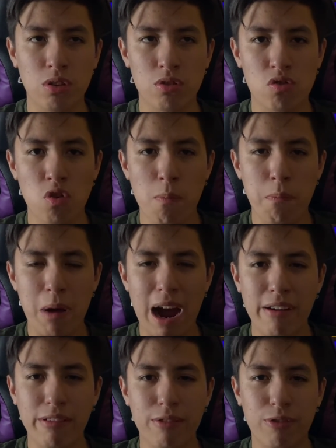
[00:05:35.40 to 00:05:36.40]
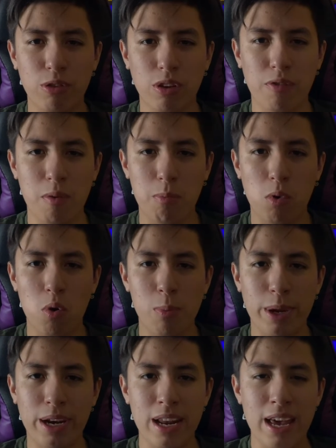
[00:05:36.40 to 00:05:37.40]
too powerful of a
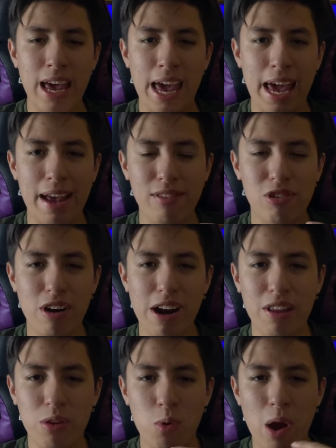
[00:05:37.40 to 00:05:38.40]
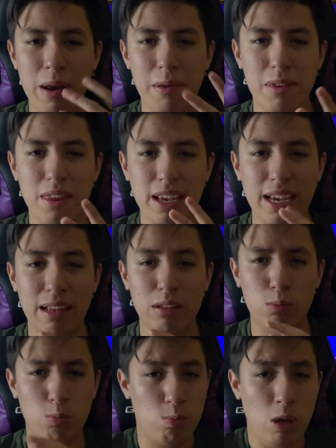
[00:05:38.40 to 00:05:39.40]
moment. Him trying to do anything, and
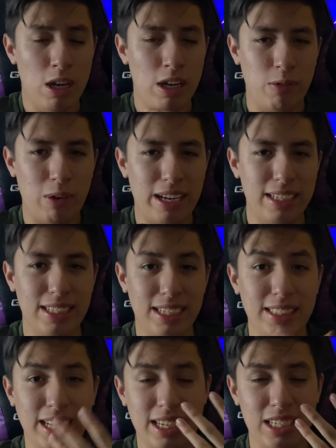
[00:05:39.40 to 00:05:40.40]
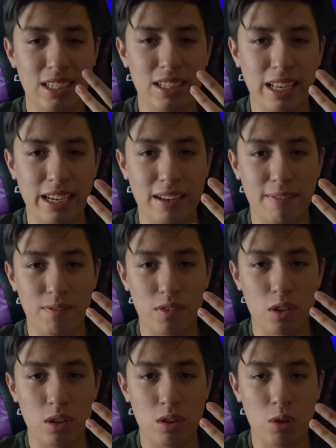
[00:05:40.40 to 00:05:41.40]
when he says that he like
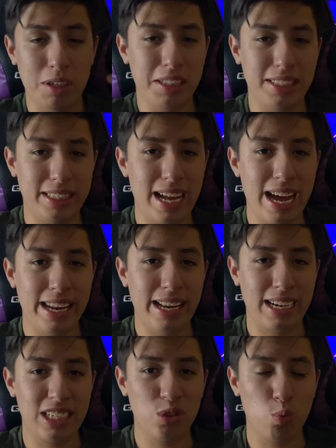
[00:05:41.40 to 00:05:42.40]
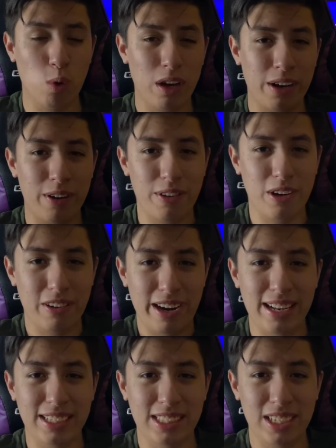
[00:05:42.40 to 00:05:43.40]
to his dad that he's one of the
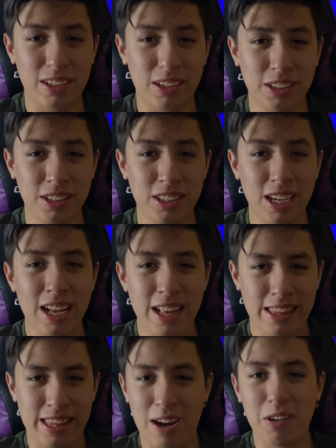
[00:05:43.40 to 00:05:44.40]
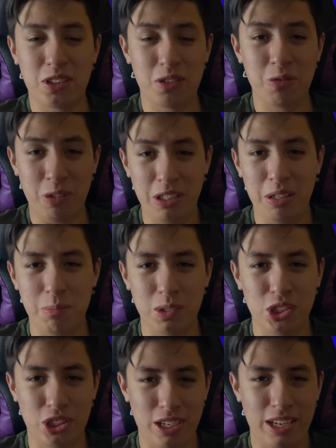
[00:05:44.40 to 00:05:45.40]
greatest heroes, that was really
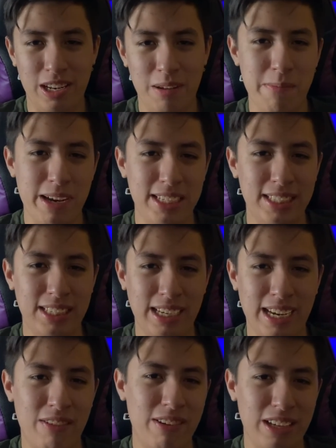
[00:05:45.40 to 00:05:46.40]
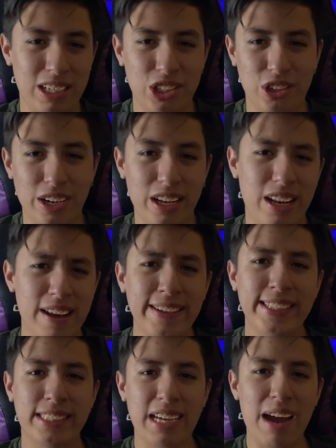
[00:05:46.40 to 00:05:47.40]
emotional and amazing. I really enjoyed it.
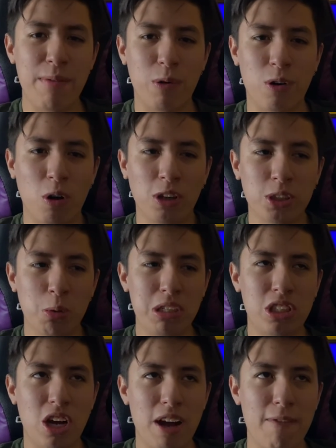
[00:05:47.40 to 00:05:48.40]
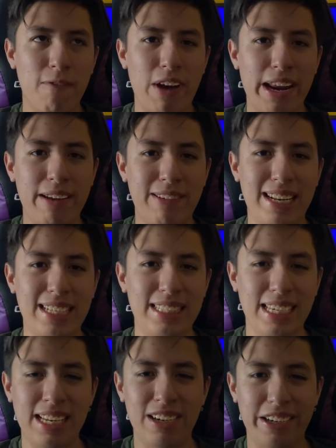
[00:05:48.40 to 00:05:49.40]
Cyborg, also we saw him fighting with his
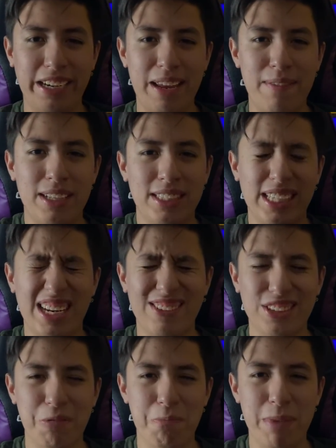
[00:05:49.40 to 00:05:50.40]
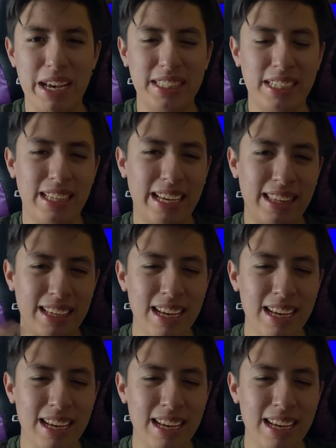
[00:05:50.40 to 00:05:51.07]
inner demons, and it was amazing. Like